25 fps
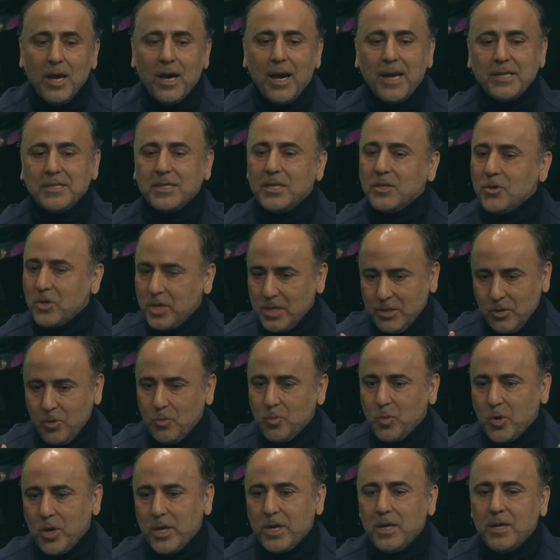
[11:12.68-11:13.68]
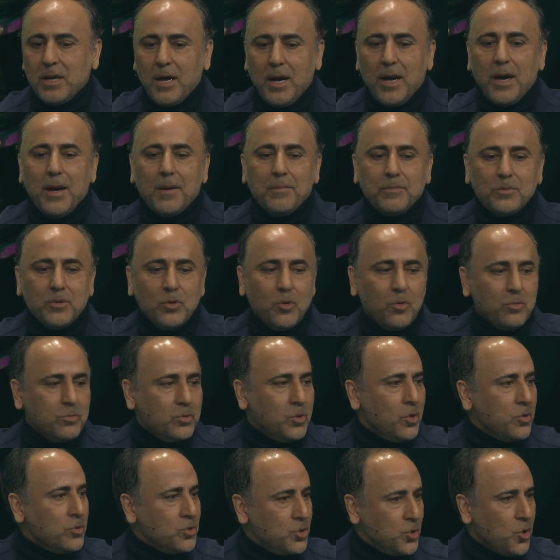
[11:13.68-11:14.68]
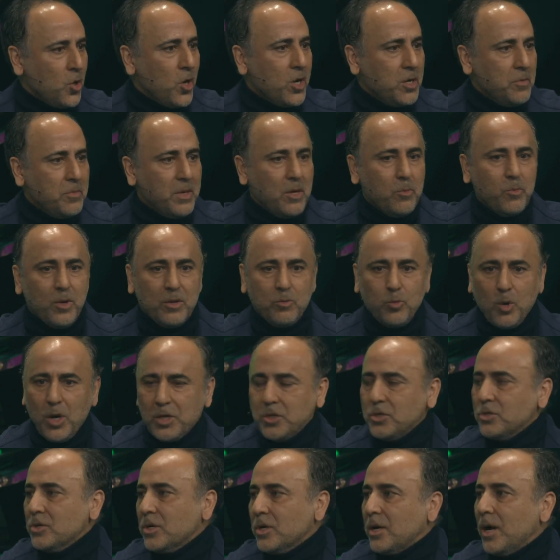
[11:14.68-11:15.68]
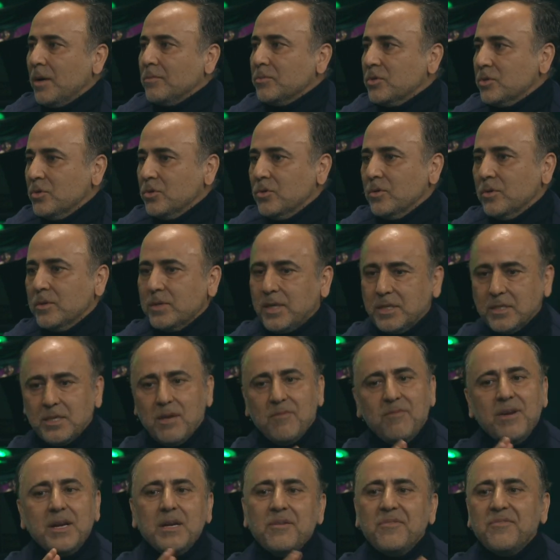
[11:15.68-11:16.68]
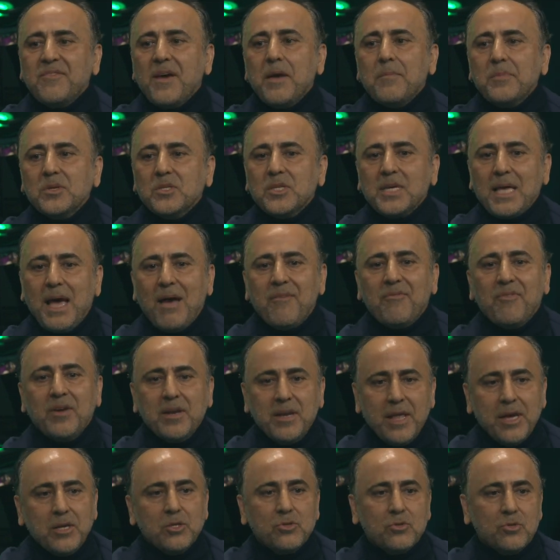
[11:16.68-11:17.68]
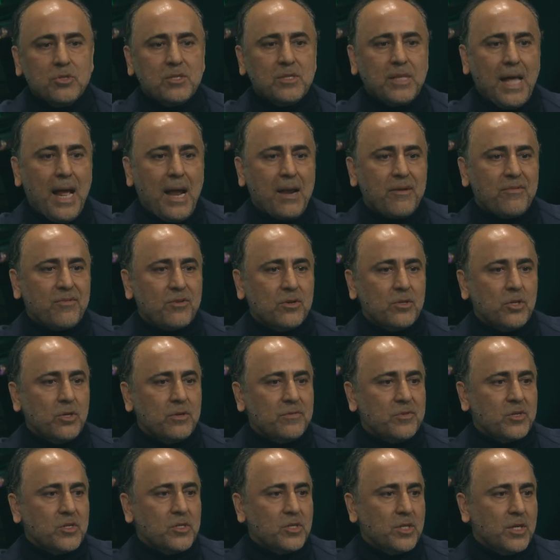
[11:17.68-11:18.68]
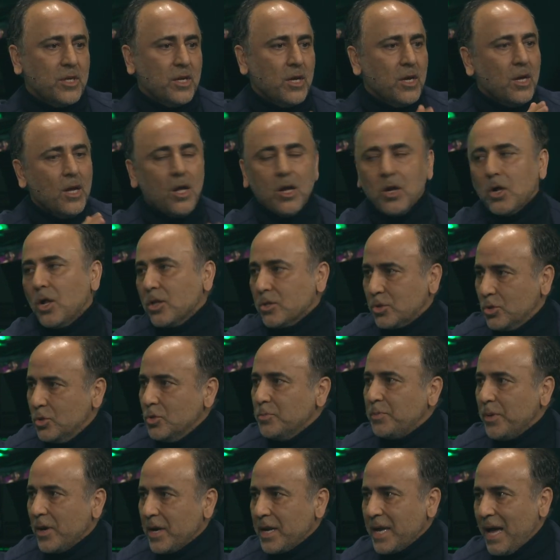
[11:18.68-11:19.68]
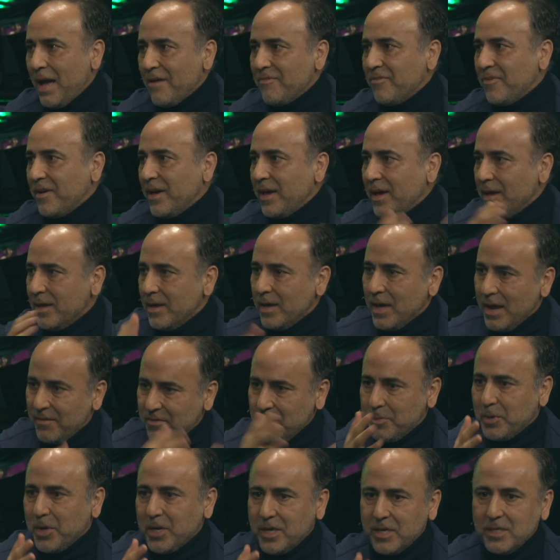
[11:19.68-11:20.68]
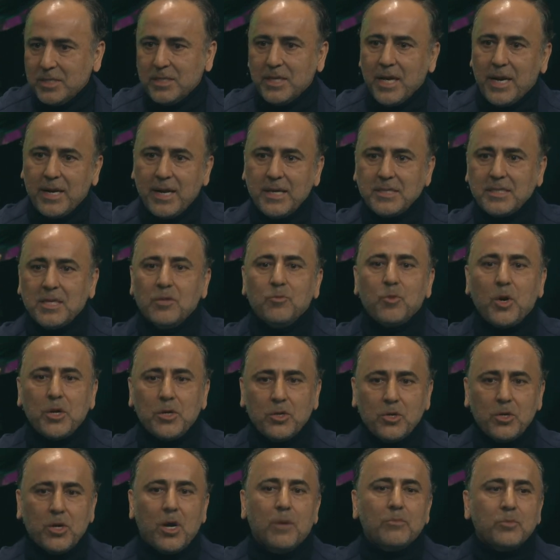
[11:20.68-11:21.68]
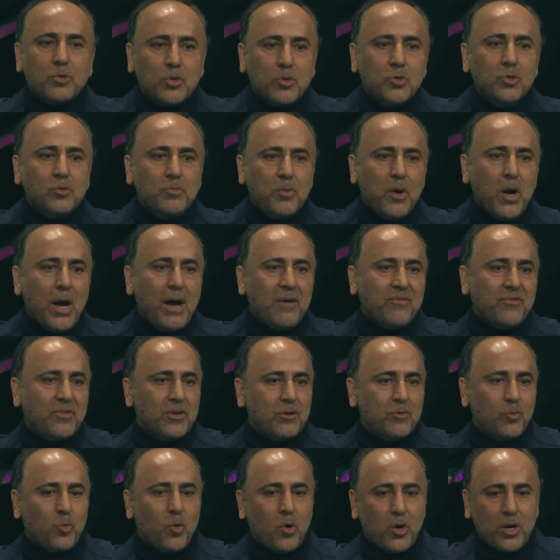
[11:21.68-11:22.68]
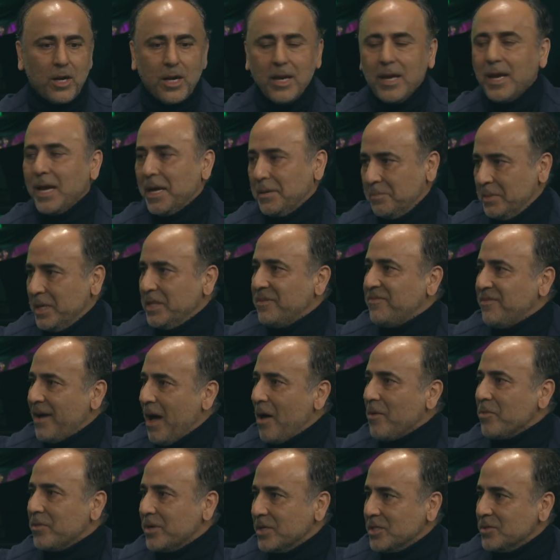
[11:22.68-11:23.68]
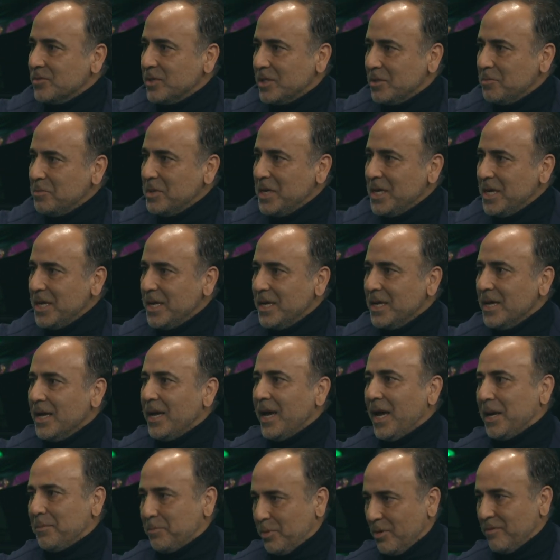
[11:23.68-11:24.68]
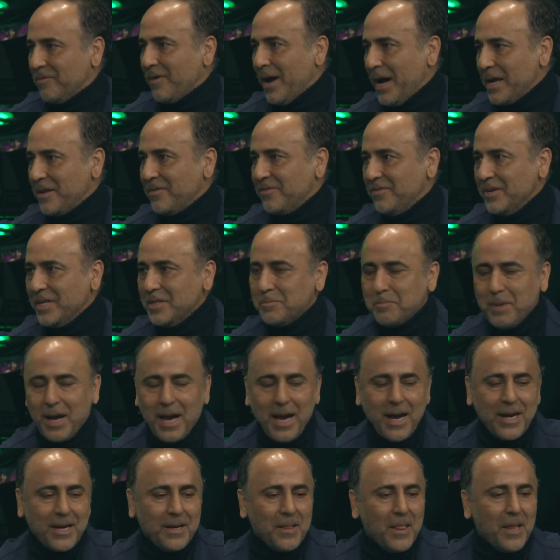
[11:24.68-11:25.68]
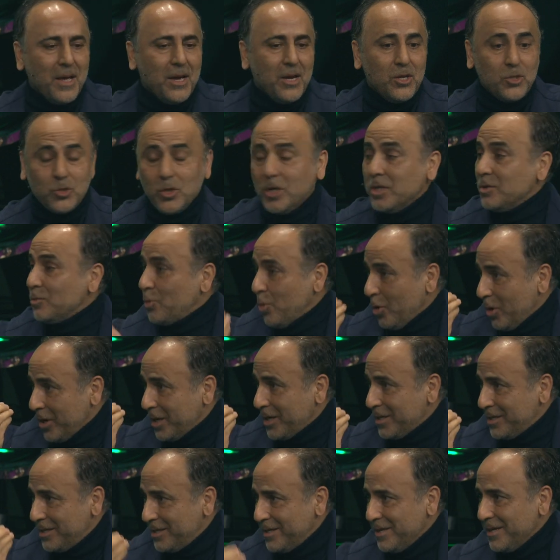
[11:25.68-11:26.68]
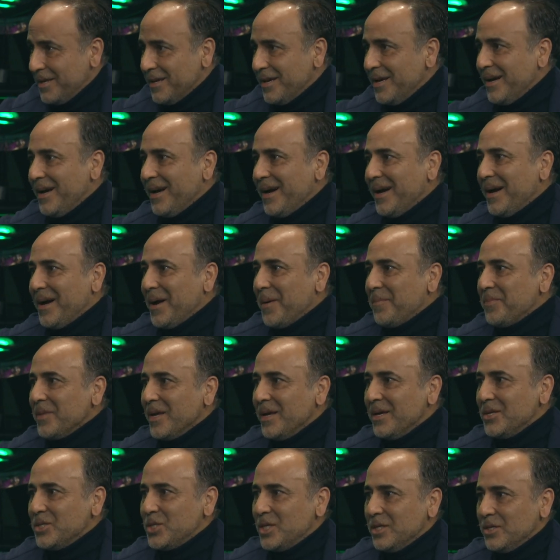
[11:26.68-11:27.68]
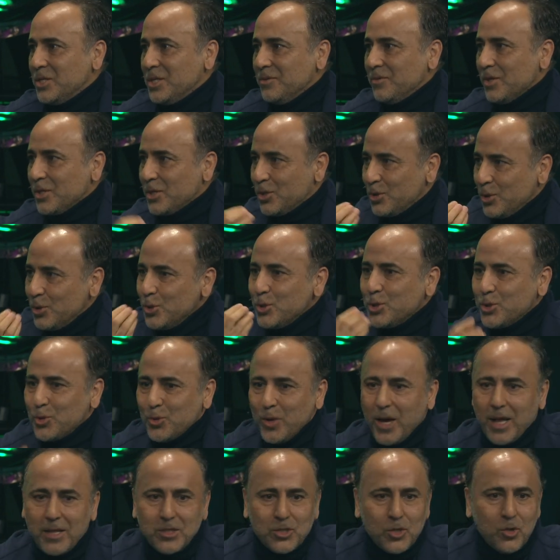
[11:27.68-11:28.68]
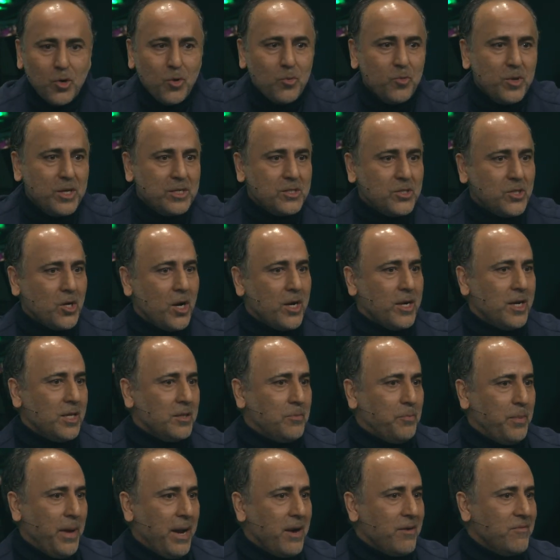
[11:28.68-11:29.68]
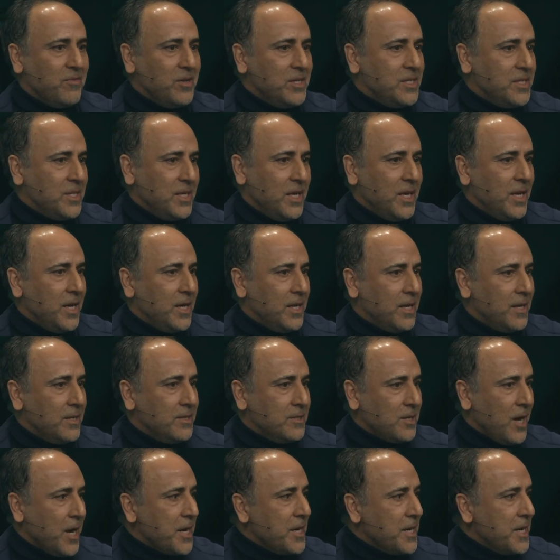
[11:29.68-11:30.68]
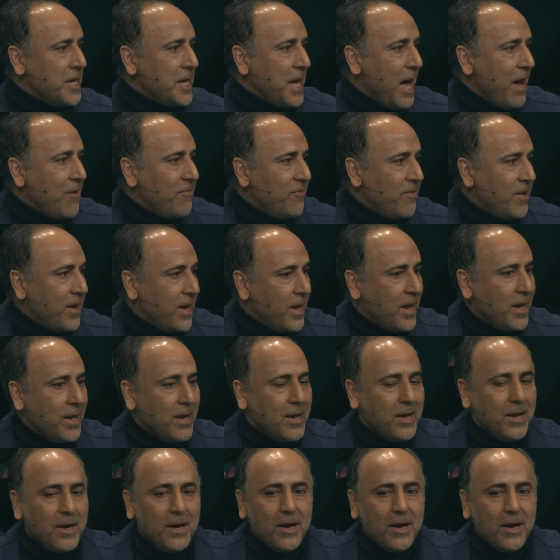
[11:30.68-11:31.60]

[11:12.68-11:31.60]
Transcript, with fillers: I said, okay, don't worry. Uh, don't, don't join me. But why did you come to, there's a very famous cafe next to Stanford University called Coupa Cafe. Mm-hmm. Everybody is there. I said, why did you come to Coupa after work and meet founders with me and provide feedback? So it worked. Um, Amazing. she, she was glued to it. So we started Pear VC in a tiny cafe.